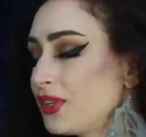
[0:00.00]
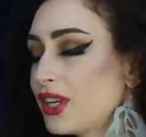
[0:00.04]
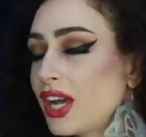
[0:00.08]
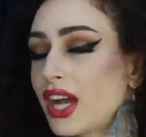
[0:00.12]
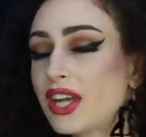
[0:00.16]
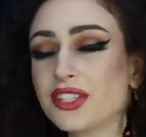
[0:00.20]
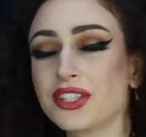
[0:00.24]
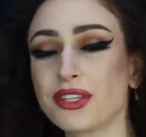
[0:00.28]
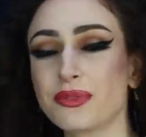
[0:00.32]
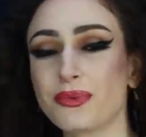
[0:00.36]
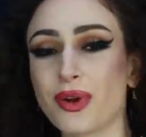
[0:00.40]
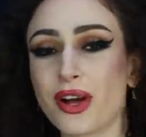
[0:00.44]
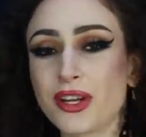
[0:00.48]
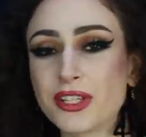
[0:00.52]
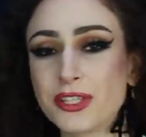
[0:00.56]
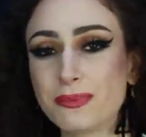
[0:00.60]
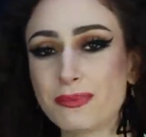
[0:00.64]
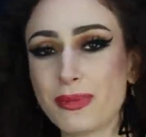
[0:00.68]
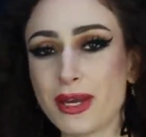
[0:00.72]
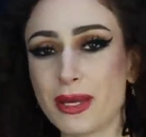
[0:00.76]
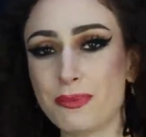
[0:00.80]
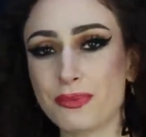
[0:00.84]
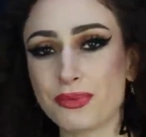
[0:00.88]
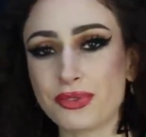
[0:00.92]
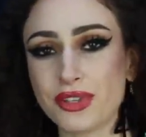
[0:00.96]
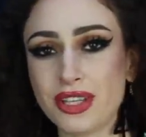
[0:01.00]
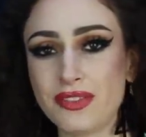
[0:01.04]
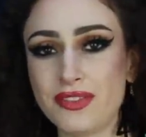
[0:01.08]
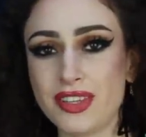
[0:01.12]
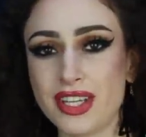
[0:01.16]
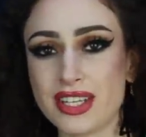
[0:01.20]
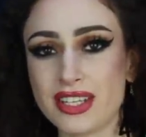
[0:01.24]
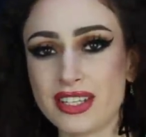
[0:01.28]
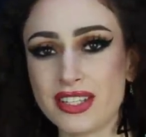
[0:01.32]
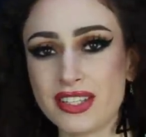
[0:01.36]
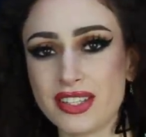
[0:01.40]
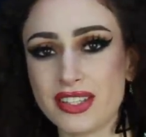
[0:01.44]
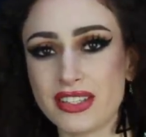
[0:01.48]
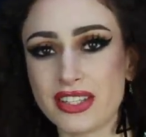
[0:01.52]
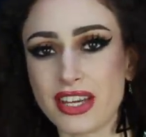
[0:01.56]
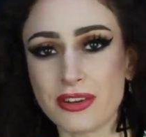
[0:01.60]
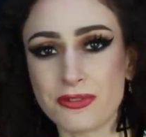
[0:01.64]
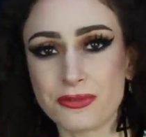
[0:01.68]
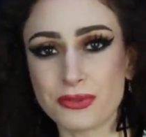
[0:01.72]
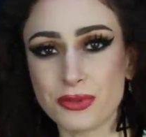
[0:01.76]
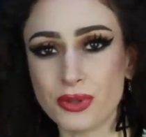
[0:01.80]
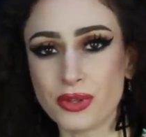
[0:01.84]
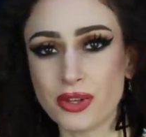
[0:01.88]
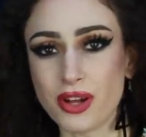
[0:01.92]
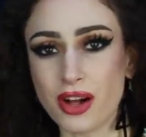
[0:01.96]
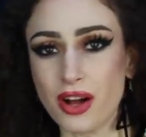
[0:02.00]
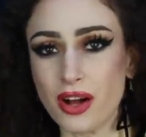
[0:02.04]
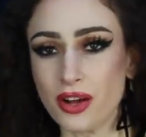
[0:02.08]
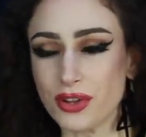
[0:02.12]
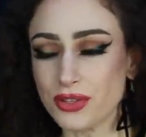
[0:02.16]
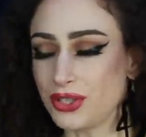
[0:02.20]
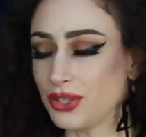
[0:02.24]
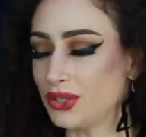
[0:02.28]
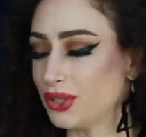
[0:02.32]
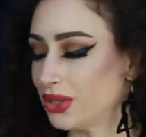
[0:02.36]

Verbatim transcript: you guys have watched my previous Zaful hauls,